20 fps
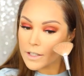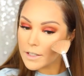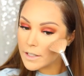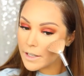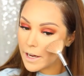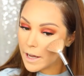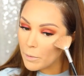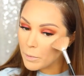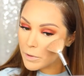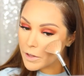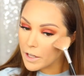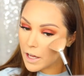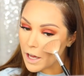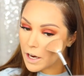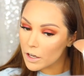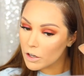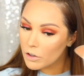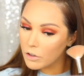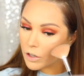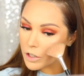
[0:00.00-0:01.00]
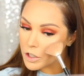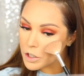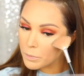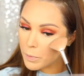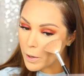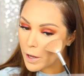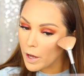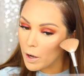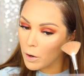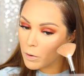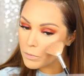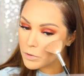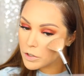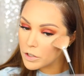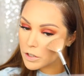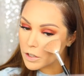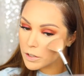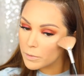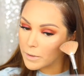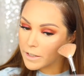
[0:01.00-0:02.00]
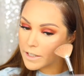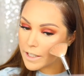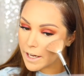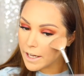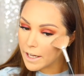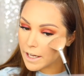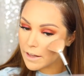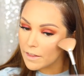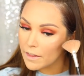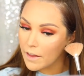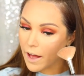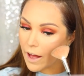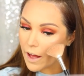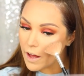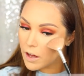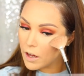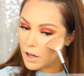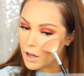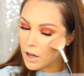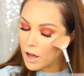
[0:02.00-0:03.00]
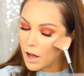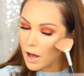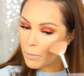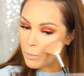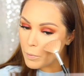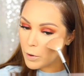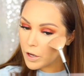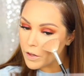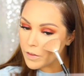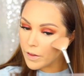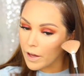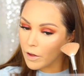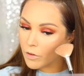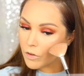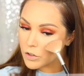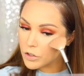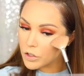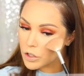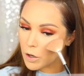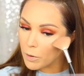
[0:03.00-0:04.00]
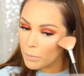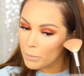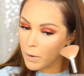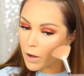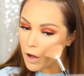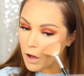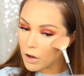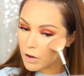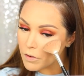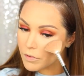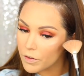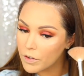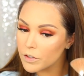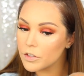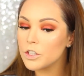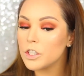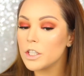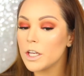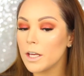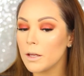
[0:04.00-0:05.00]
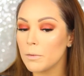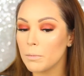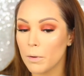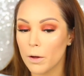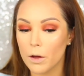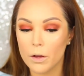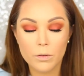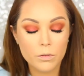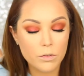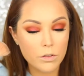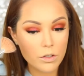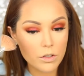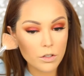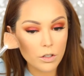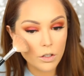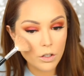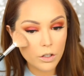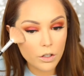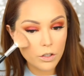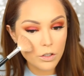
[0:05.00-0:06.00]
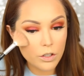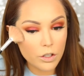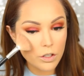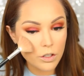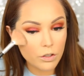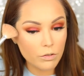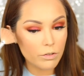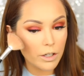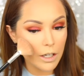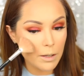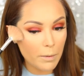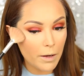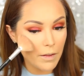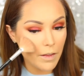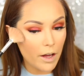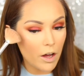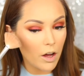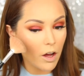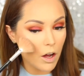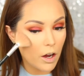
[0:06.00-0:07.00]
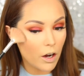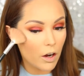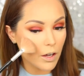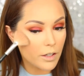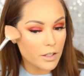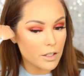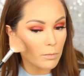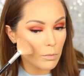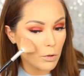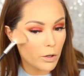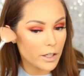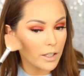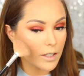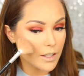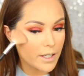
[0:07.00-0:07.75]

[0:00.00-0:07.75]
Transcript: So now with the colour Crush Pearl, I'm just going to be taking that and putting that on the top part of the cheekbones, just to really make that highlighter more